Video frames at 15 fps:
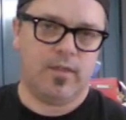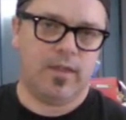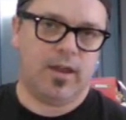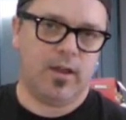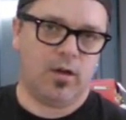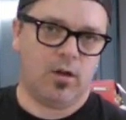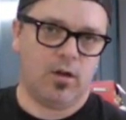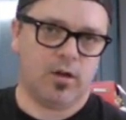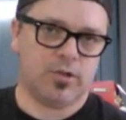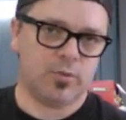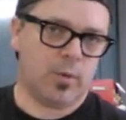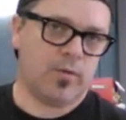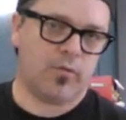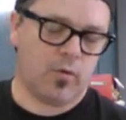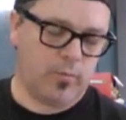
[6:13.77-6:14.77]
they are
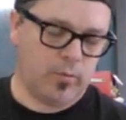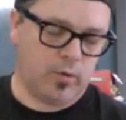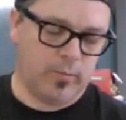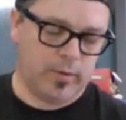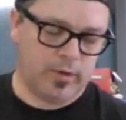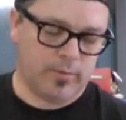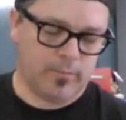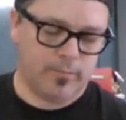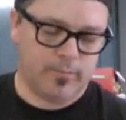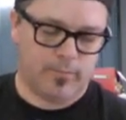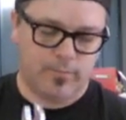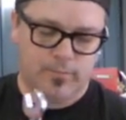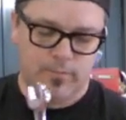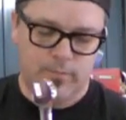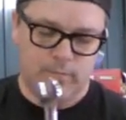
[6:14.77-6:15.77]
24 millimeter.
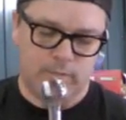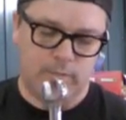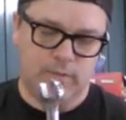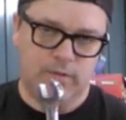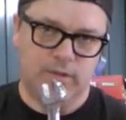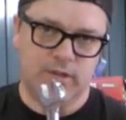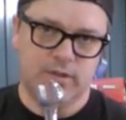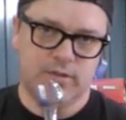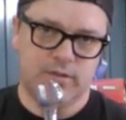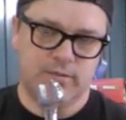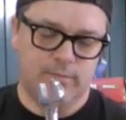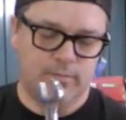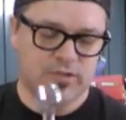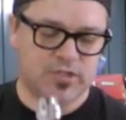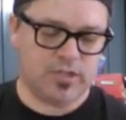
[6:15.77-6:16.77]
This
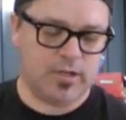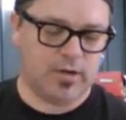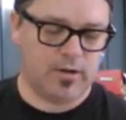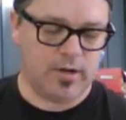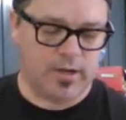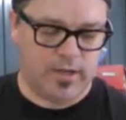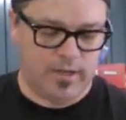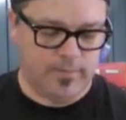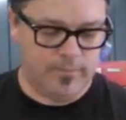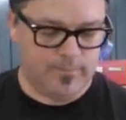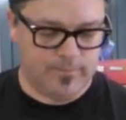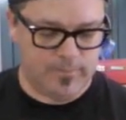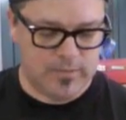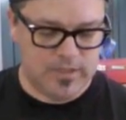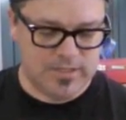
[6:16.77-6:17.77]
center nut
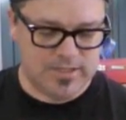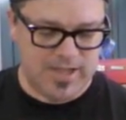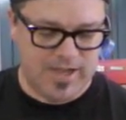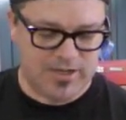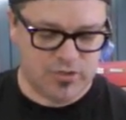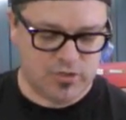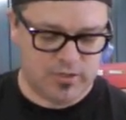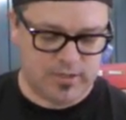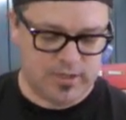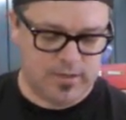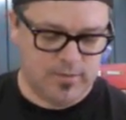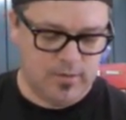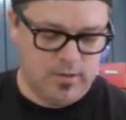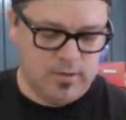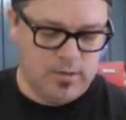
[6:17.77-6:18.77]
is actually